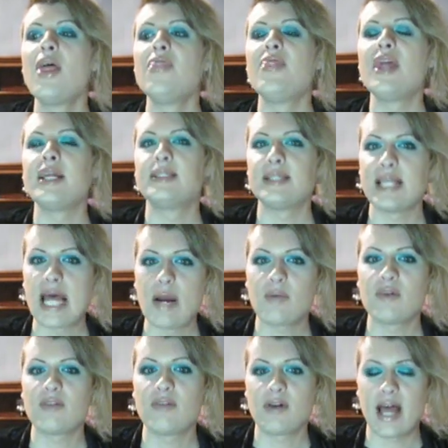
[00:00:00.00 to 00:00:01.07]
They did,
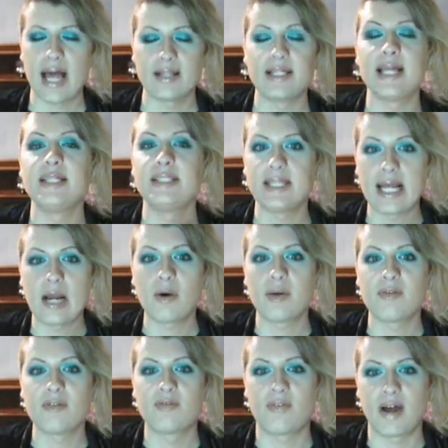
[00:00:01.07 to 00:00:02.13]
however, they did,
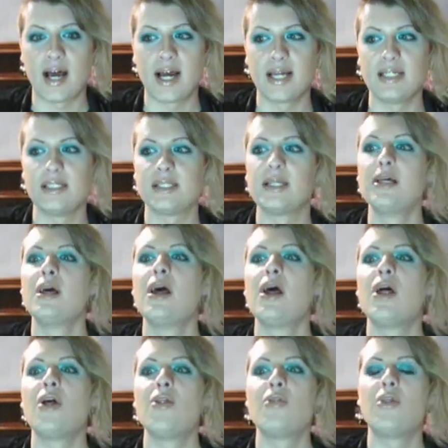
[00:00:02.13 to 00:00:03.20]
however, find
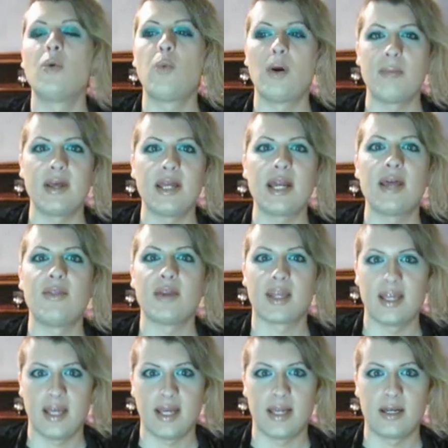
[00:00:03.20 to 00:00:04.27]
the woman and the
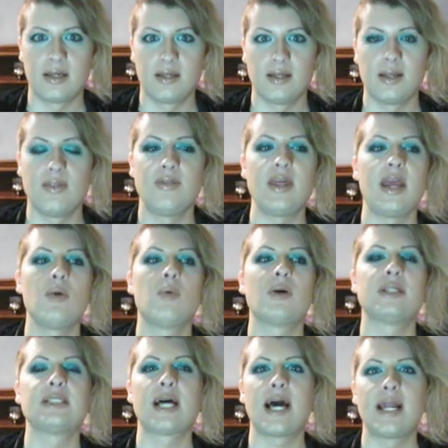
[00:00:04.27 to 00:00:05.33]
kid. They
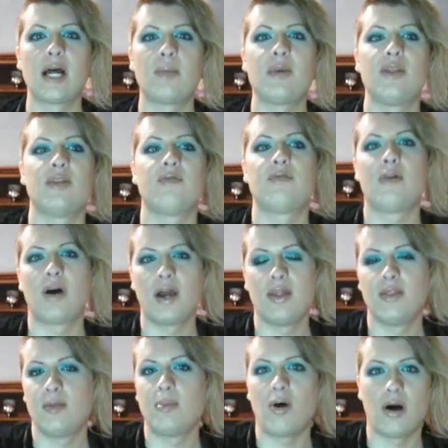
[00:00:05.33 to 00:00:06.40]
were tied up in the fa-
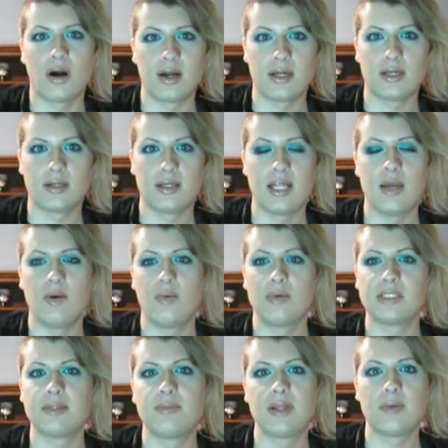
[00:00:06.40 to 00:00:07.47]
in the barn. They, it
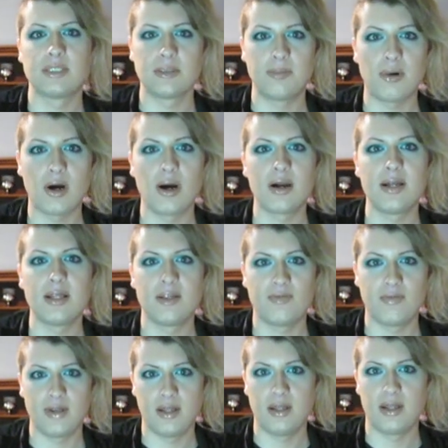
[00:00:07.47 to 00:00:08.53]
was a, there was a barn in the
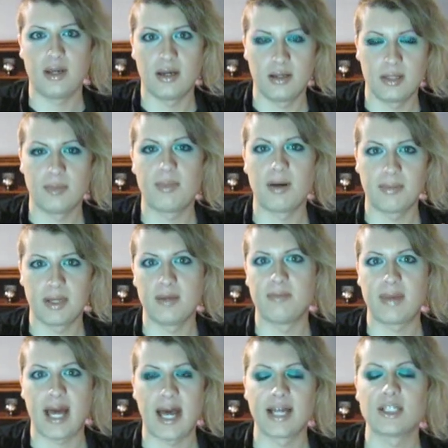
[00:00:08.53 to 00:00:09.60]
in the, the pumpkin
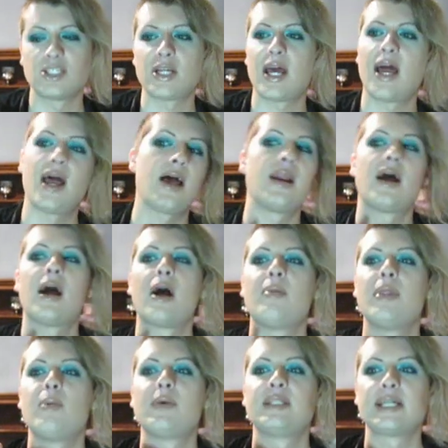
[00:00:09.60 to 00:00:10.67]
patch, and
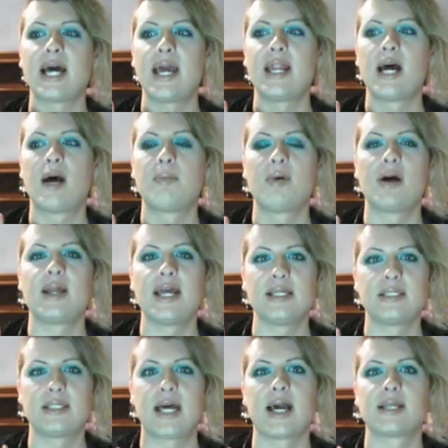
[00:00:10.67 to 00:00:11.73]
um, they were tied up on
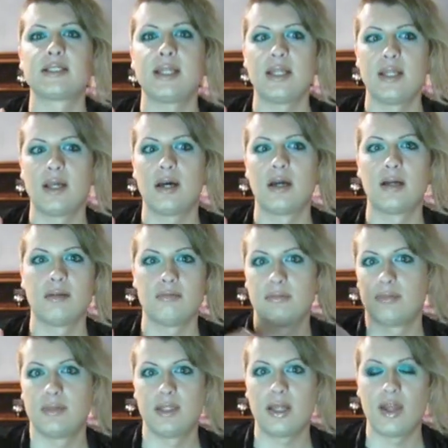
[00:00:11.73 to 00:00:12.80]
haystacks in the
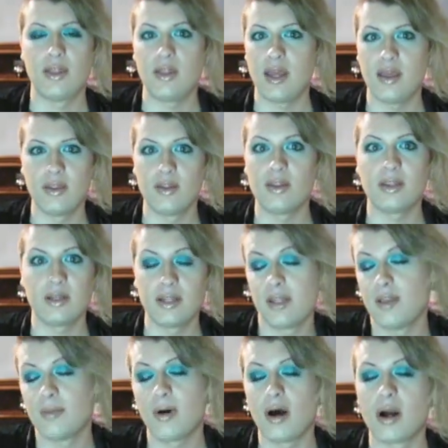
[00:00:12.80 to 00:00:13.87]
in the, in the
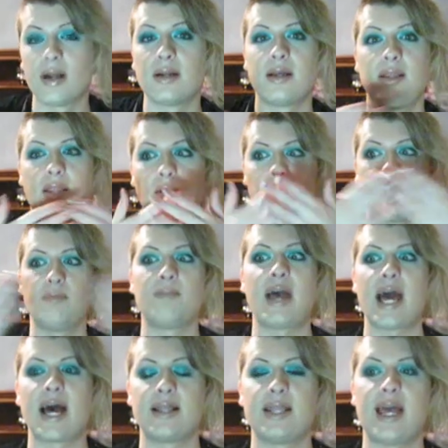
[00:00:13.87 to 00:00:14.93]
in the barn, and they were
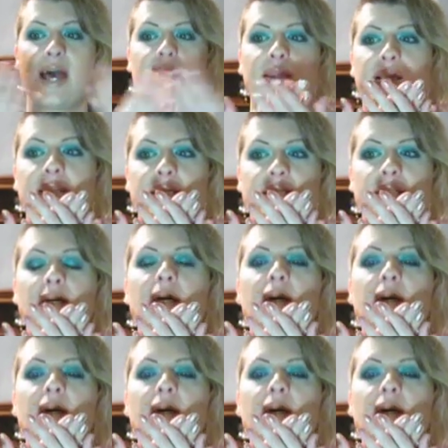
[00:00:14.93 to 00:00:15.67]
mad. They had like this